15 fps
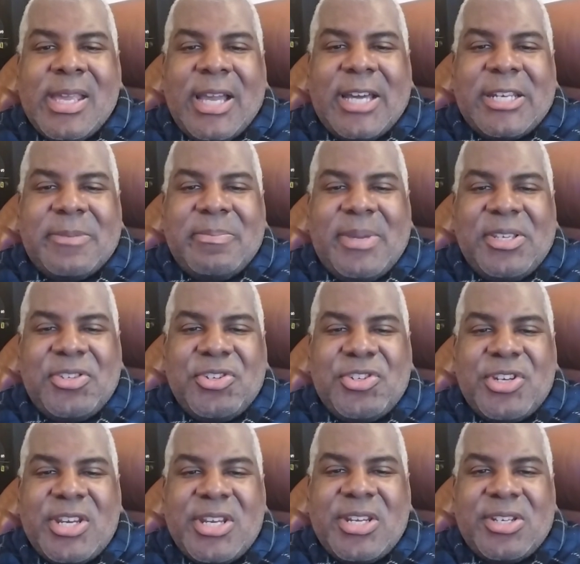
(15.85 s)
And I'm
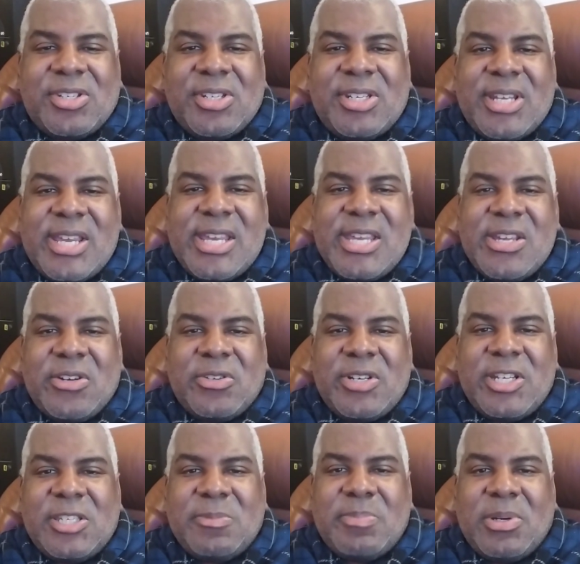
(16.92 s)
messaging today on
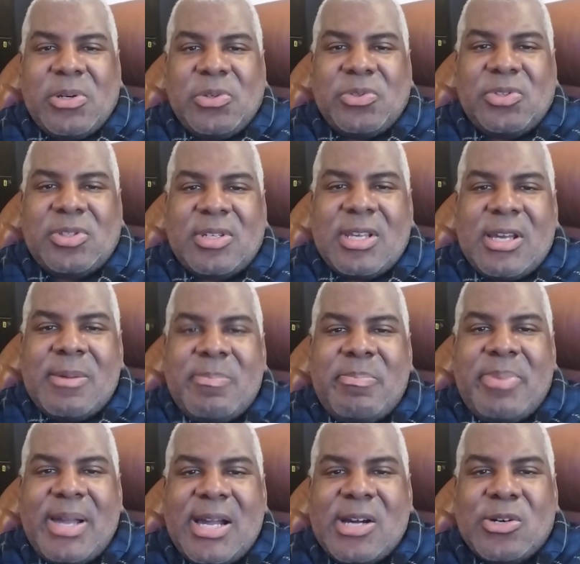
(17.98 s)
this post
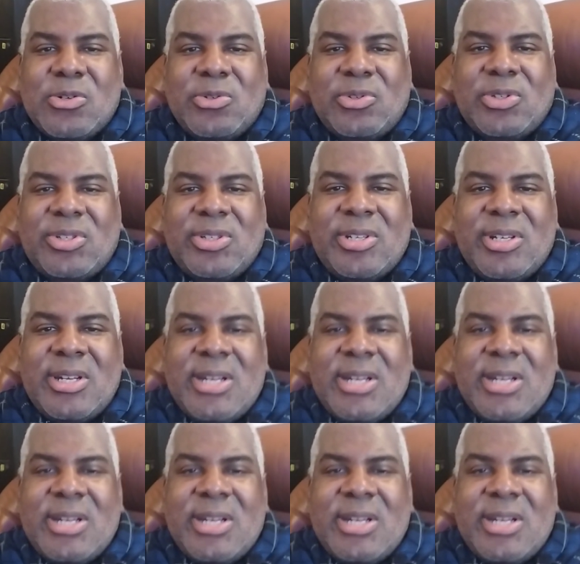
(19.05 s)
about